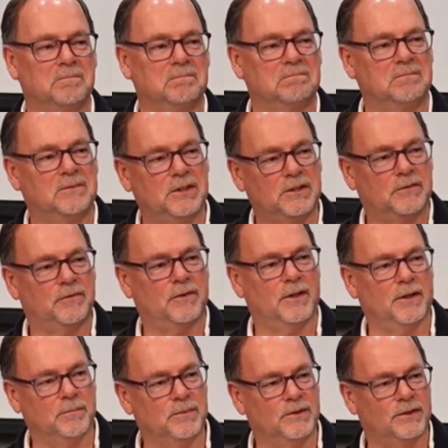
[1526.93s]
just for
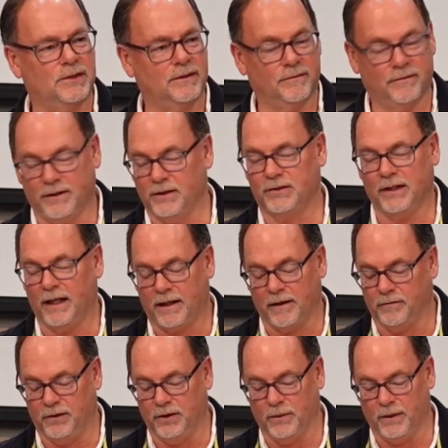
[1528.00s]
the sake
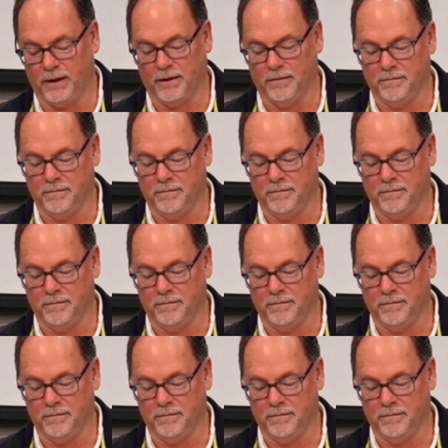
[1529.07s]
of doing them,